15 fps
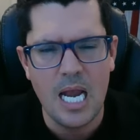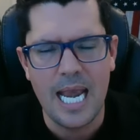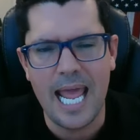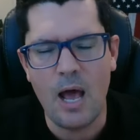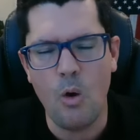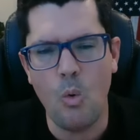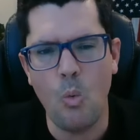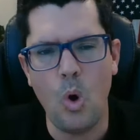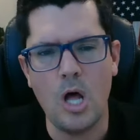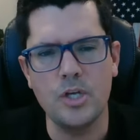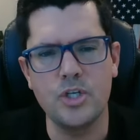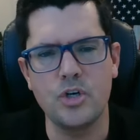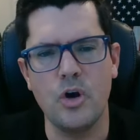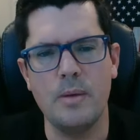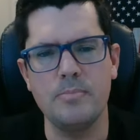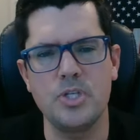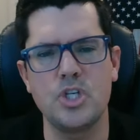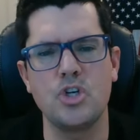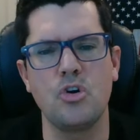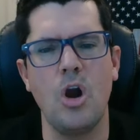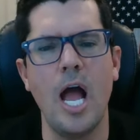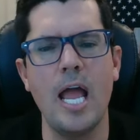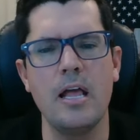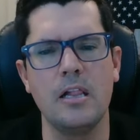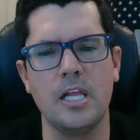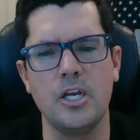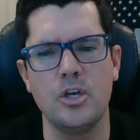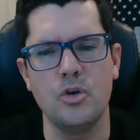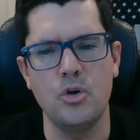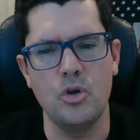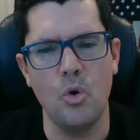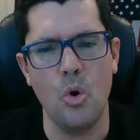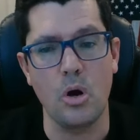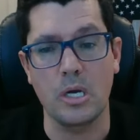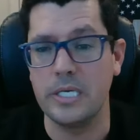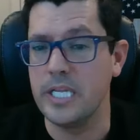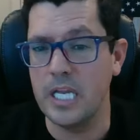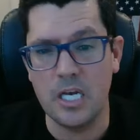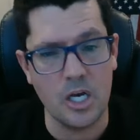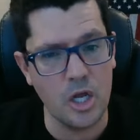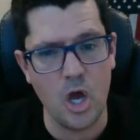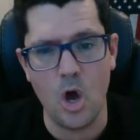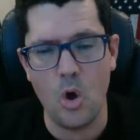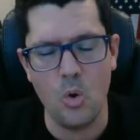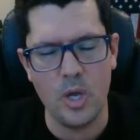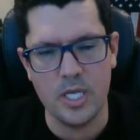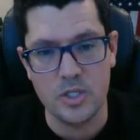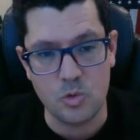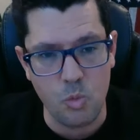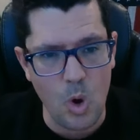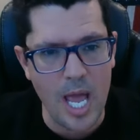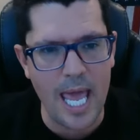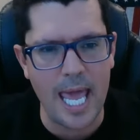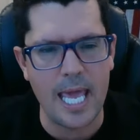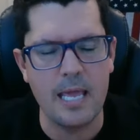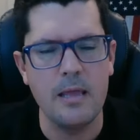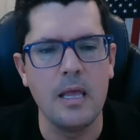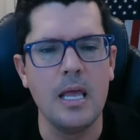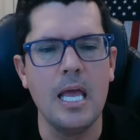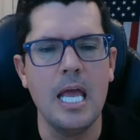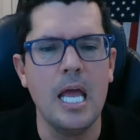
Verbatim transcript: Now, while Trump's trial in New York didn't go his way,